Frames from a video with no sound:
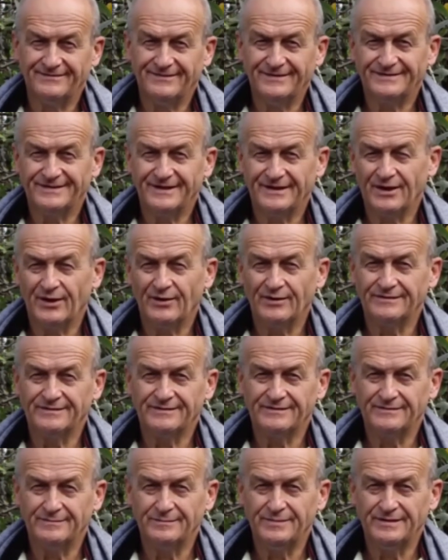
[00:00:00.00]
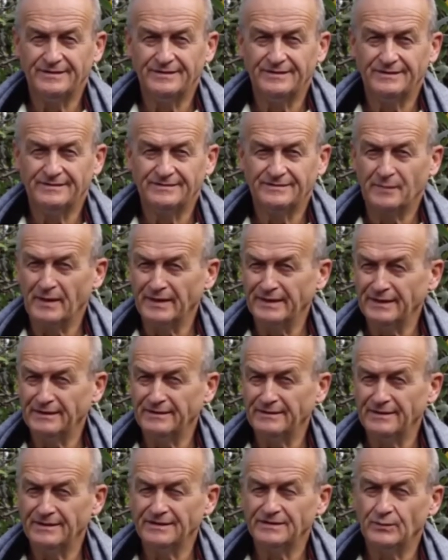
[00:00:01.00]
We set out to be
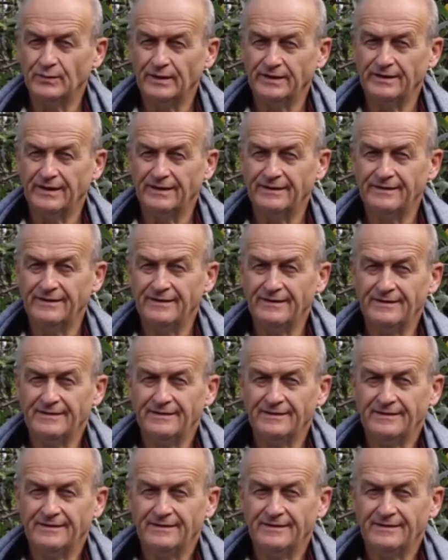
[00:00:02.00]
spending a nice weekend